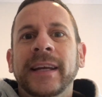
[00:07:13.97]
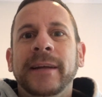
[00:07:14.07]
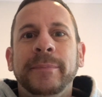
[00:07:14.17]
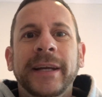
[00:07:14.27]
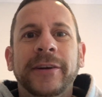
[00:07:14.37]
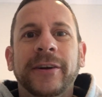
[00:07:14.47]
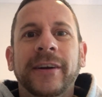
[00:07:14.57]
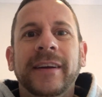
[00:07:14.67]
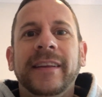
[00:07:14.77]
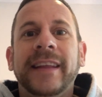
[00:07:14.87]
And
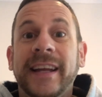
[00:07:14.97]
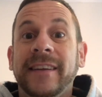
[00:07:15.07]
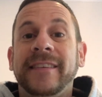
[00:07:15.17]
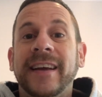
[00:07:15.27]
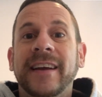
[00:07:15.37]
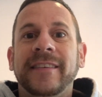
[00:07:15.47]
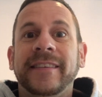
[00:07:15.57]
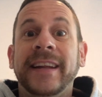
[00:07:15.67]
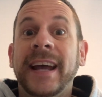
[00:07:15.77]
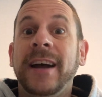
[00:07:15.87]
Peter then
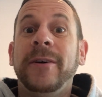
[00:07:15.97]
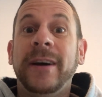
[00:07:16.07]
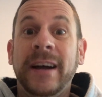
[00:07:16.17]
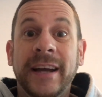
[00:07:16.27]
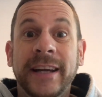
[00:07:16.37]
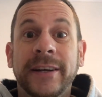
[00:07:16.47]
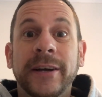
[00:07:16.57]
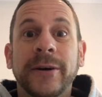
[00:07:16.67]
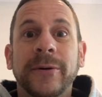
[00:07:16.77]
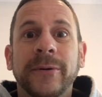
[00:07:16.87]
says, now I
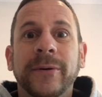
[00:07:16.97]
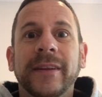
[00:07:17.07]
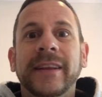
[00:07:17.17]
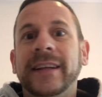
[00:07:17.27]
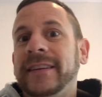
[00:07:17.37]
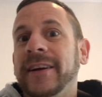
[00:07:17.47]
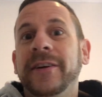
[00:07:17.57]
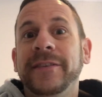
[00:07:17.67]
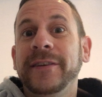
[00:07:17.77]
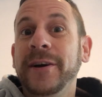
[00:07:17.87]
know that
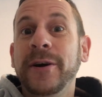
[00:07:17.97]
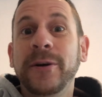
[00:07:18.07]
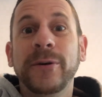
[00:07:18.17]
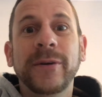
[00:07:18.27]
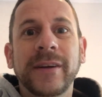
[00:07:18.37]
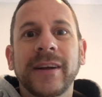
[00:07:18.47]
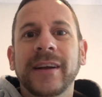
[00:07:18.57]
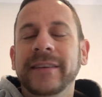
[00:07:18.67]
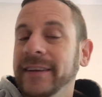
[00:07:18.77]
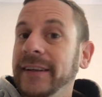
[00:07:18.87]
there is no
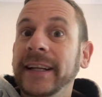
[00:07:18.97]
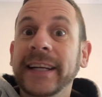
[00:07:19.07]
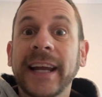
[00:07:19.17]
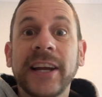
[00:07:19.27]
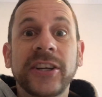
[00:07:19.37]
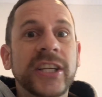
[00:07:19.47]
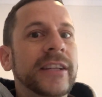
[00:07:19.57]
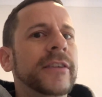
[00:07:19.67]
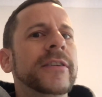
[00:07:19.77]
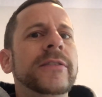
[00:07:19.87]

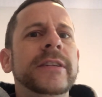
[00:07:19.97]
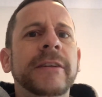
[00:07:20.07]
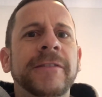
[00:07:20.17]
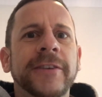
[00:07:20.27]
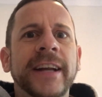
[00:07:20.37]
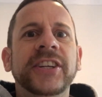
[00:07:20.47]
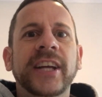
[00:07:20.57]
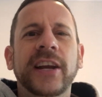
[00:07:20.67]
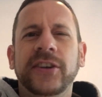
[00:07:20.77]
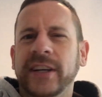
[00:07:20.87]
delineation, there's no
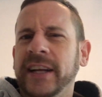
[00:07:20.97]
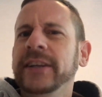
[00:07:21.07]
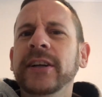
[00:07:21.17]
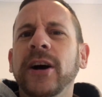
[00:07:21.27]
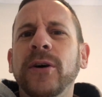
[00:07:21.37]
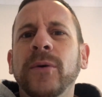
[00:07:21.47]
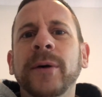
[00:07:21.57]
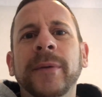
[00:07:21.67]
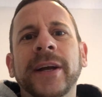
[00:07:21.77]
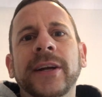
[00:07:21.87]
differentiation. I know
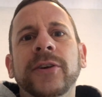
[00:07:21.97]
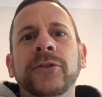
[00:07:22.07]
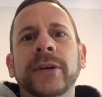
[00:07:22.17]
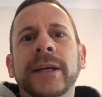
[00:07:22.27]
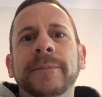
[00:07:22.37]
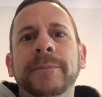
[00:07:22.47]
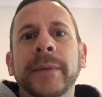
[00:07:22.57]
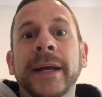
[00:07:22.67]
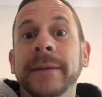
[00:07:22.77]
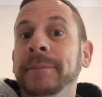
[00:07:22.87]
what my dream
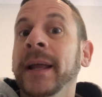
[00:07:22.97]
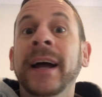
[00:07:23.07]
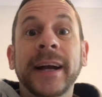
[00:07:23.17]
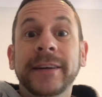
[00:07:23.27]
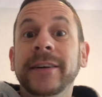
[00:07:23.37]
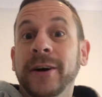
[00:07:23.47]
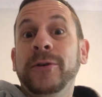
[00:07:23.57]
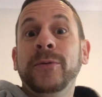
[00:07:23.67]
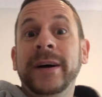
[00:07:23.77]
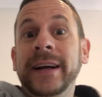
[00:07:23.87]
meant. I
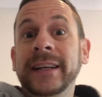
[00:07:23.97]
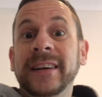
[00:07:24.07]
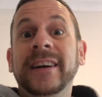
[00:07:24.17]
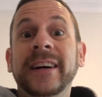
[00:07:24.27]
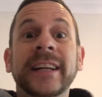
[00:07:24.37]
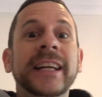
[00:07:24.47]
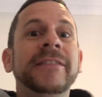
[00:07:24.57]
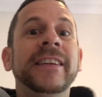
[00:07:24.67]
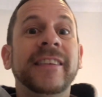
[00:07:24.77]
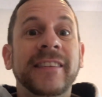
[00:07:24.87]
know why God
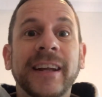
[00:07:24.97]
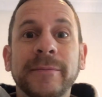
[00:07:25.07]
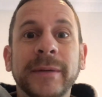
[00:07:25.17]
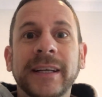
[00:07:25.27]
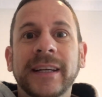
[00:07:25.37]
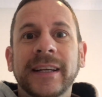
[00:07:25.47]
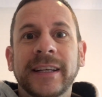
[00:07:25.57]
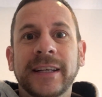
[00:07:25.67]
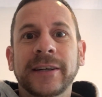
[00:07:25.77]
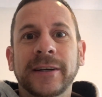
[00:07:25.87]
even sent me
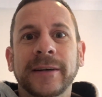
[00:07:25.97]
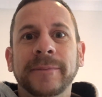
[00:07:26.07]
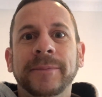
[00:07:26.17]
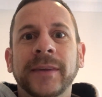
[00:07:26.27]
here,